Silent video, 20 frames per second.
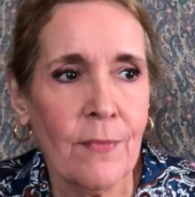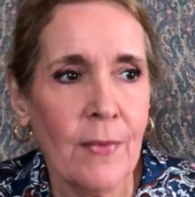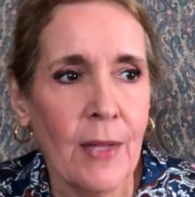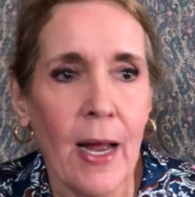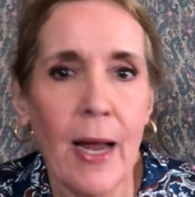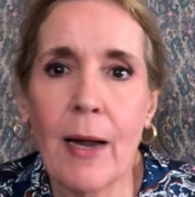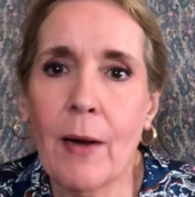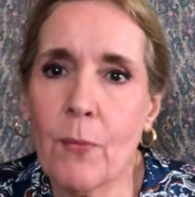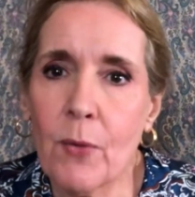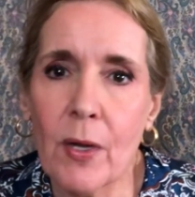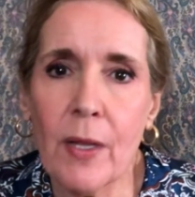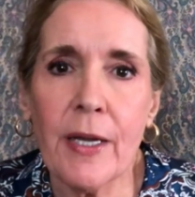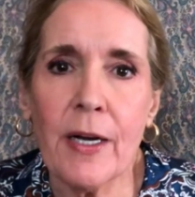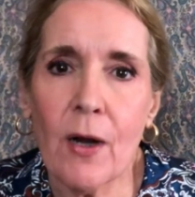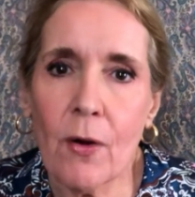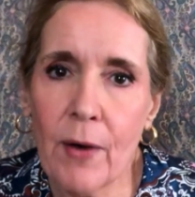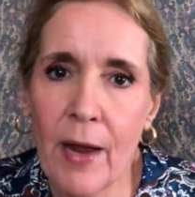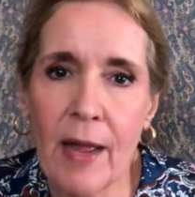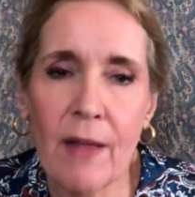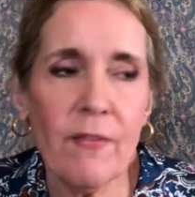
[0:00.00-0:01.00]
I really
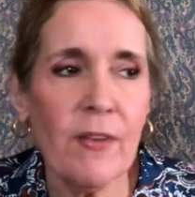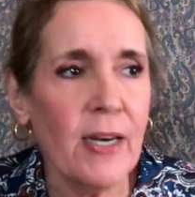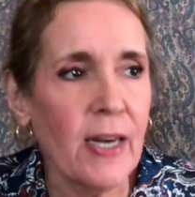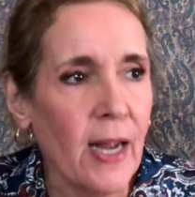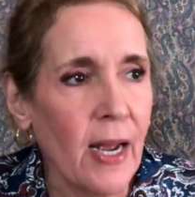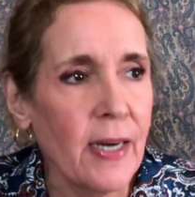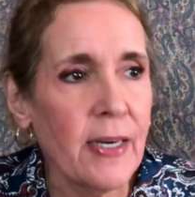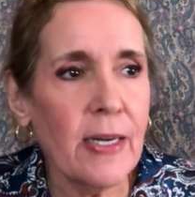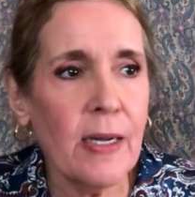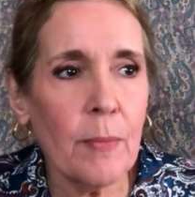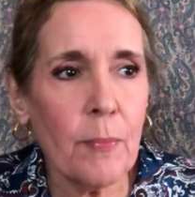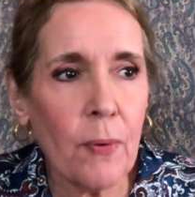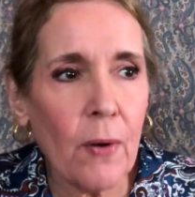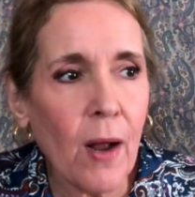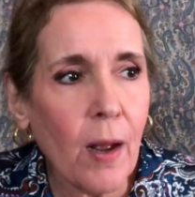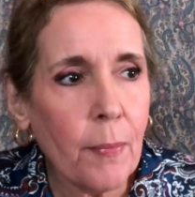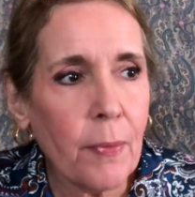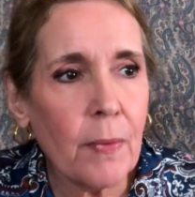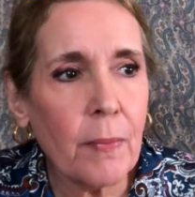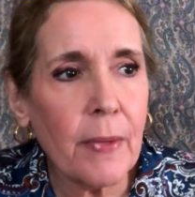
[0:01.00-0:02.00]
don't have any idea.
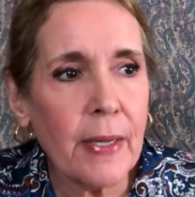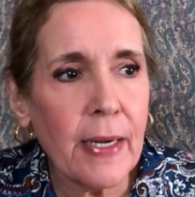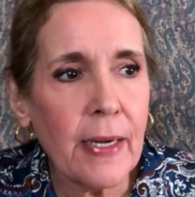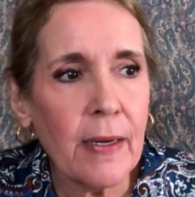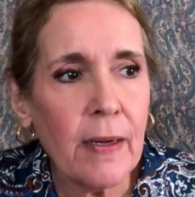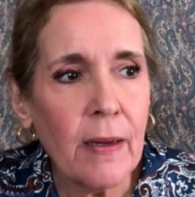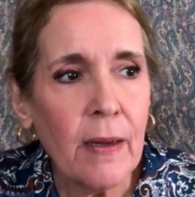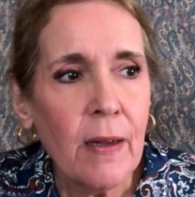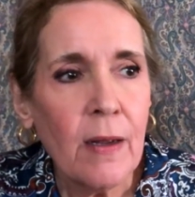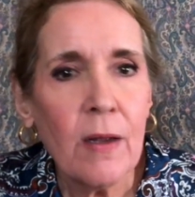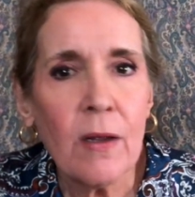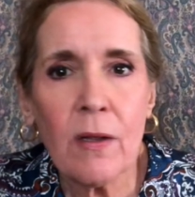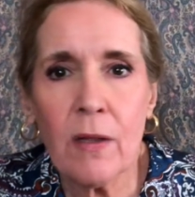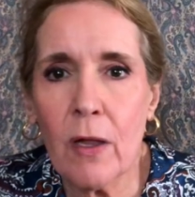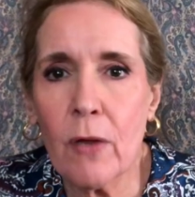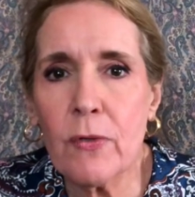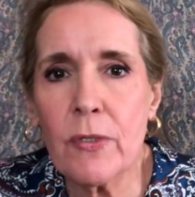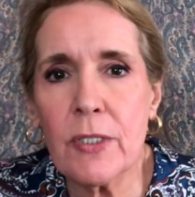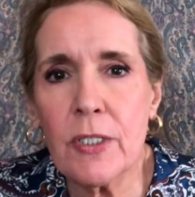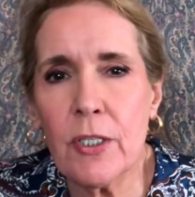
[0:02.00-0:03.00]
Probably
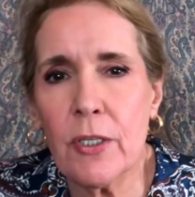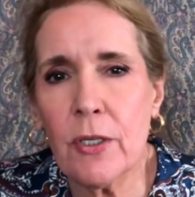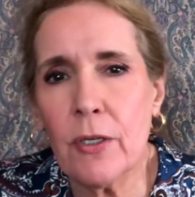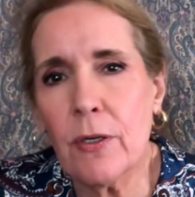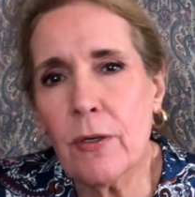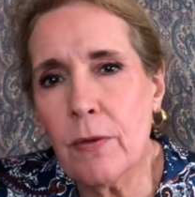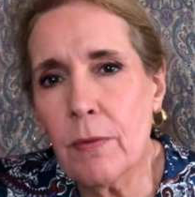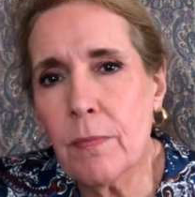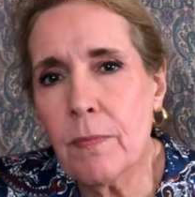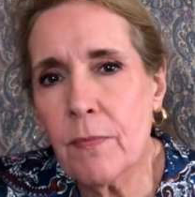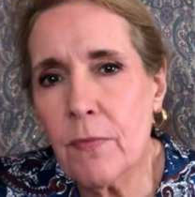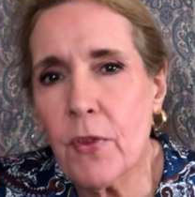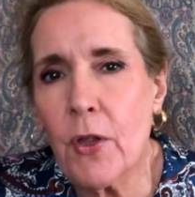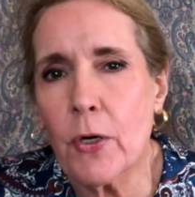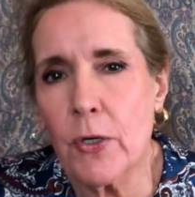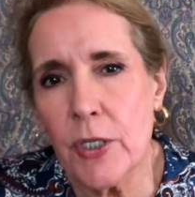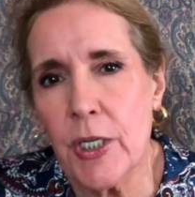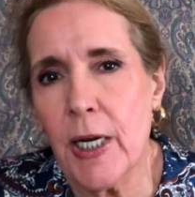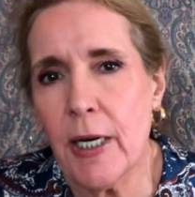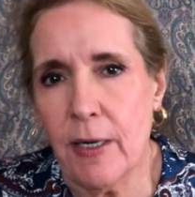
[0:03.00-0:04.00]
close to
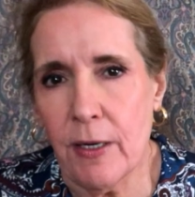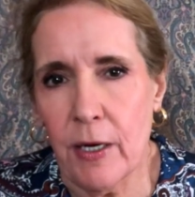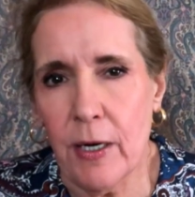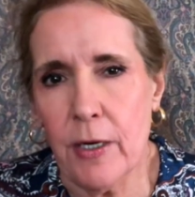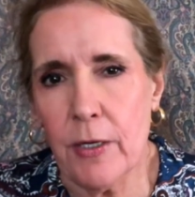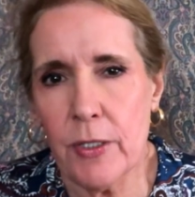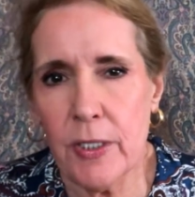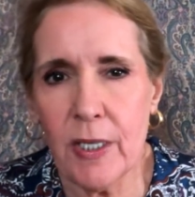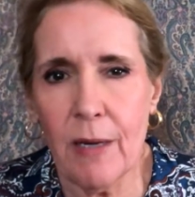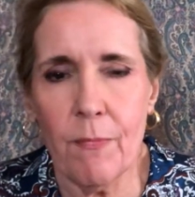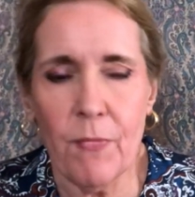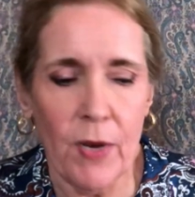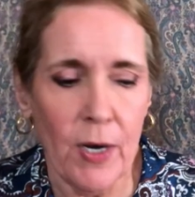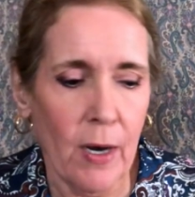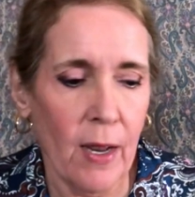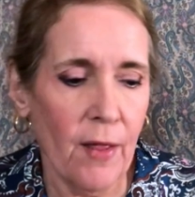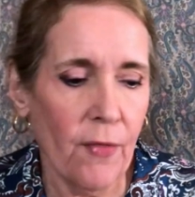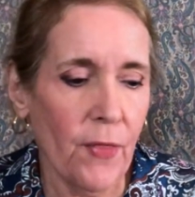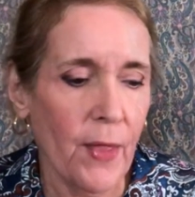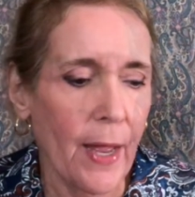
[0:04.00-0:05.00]
13 years, something
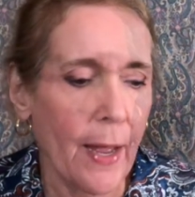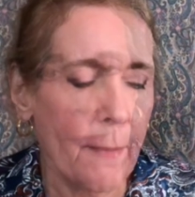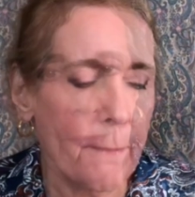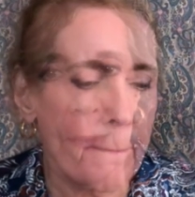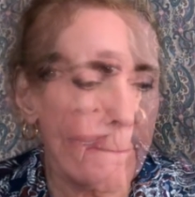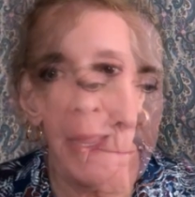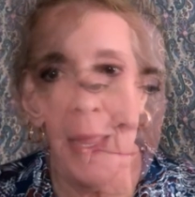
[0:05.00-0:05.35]
like that.